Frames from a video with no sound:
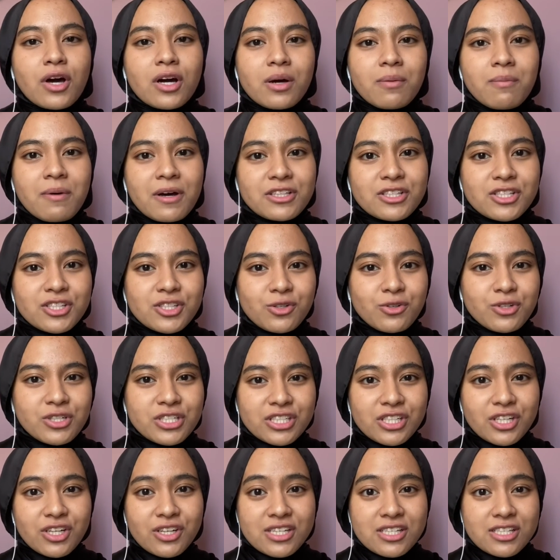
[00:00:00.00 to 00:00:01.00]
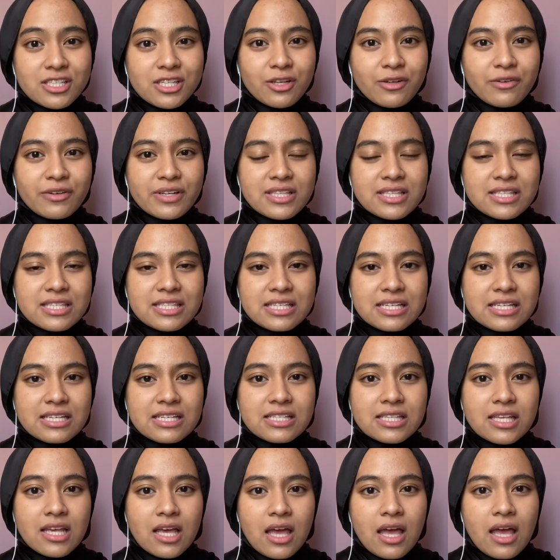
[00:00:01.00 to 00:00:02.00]
about the social consequences
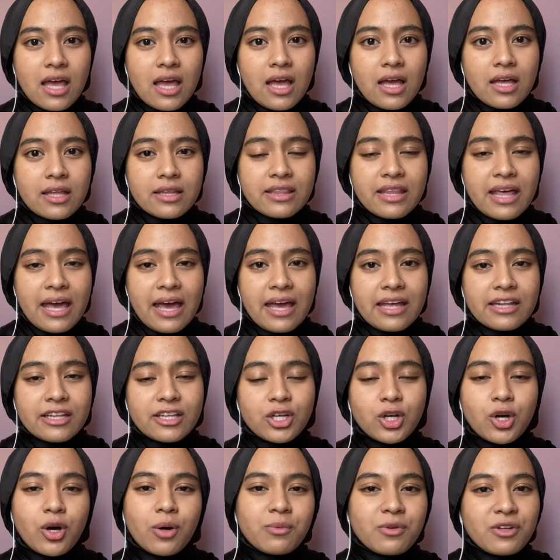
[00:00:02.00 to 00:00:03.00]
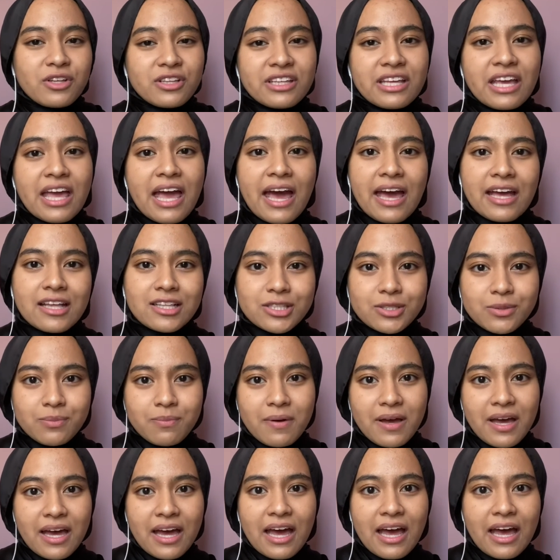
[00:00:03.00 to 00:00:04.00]
that the community had to
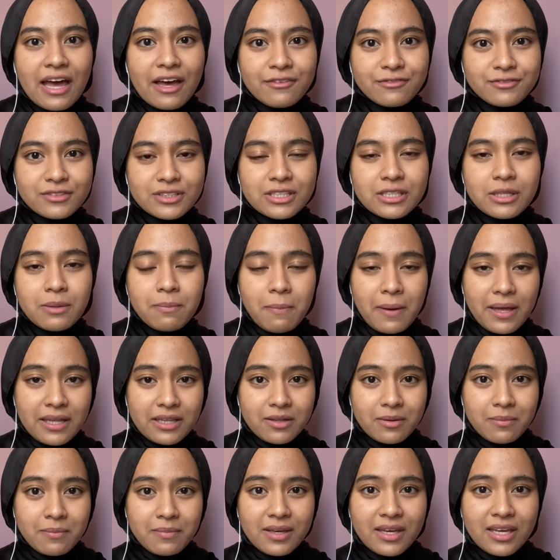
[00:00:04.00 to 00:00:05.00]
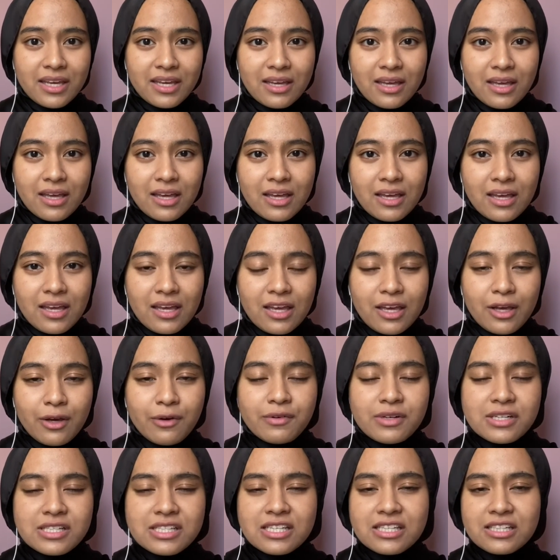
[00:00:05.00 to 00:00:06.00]
bear after the pandemic. It
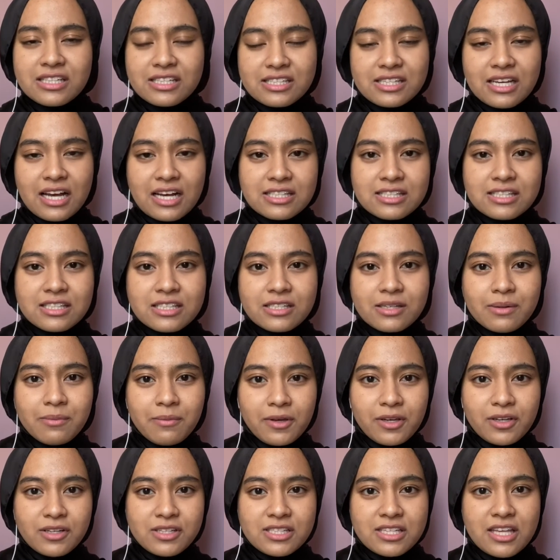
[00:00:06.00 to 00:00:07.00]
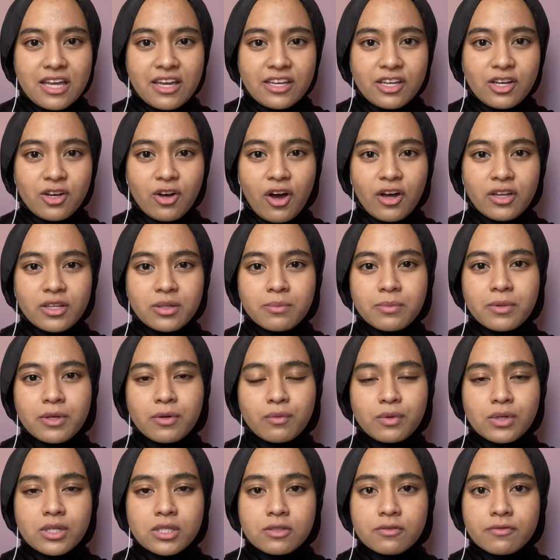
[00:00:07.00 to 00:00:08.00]
was a disaster because their economy
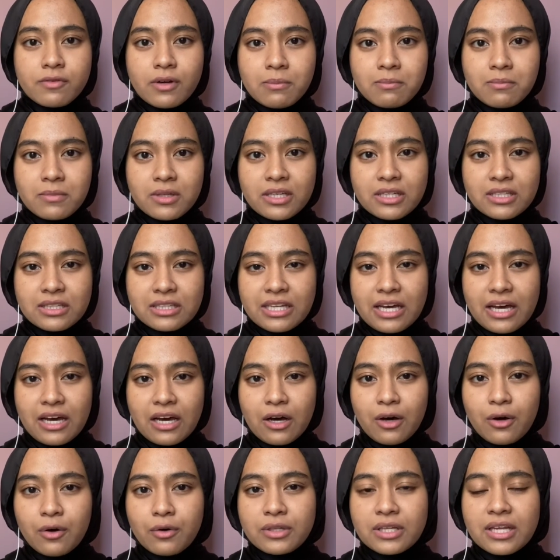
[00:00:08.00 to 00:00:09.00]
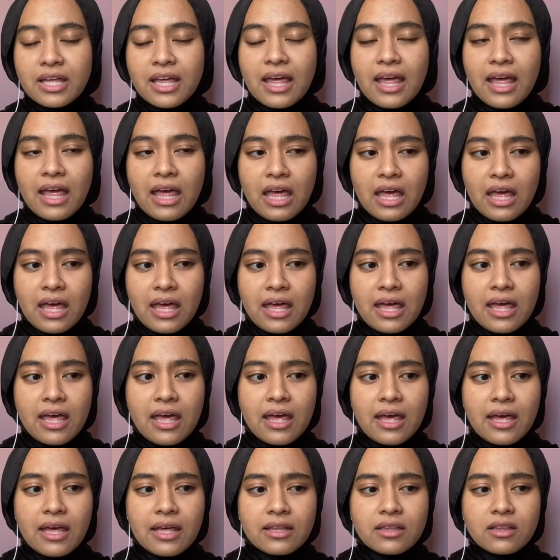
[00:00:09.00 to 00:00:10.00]
was fumbling down,
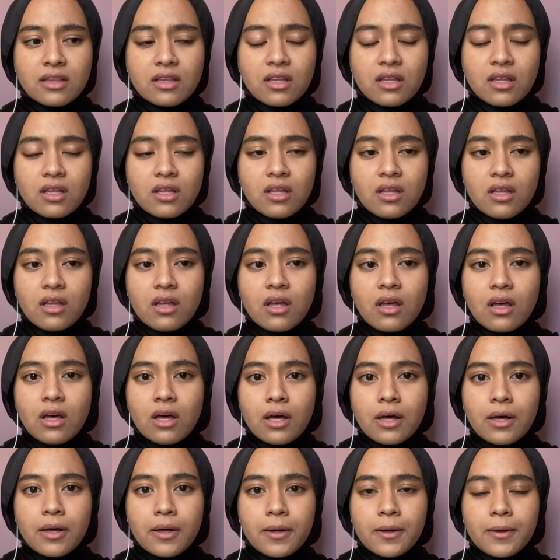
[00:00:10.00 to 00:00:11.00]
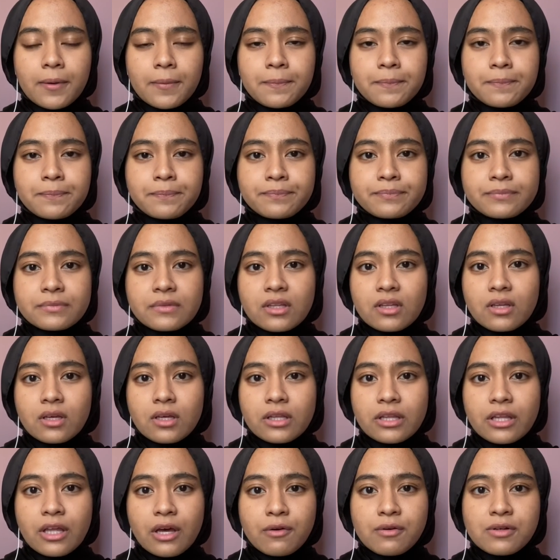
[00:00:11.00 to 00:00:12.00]
and
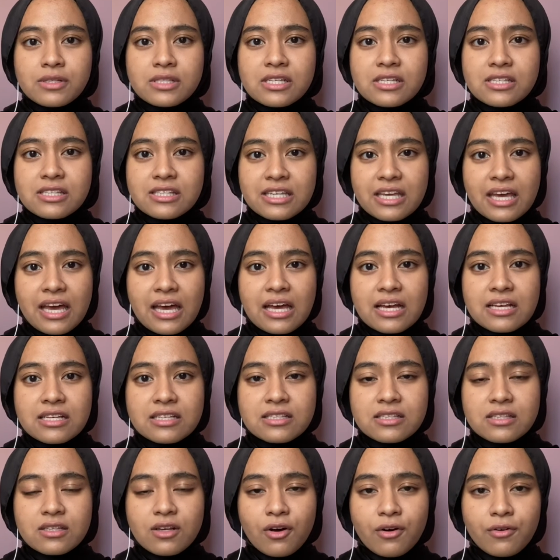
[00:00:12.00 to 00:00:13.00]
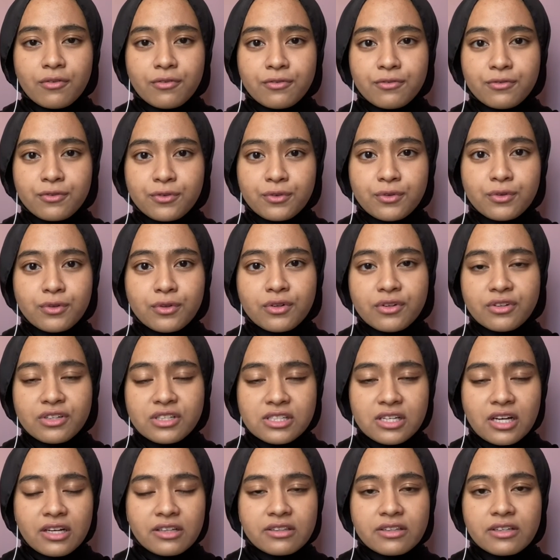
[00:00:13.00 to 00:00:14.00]
there was a scarce of food
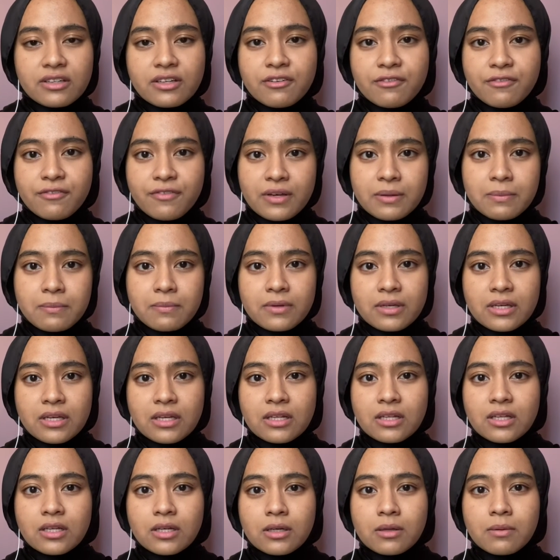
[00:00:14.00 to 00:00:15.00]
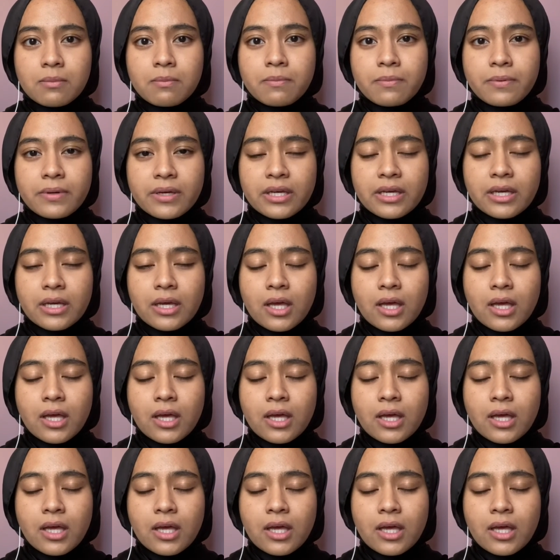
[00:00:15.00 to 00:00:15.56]
resulting in famine. A big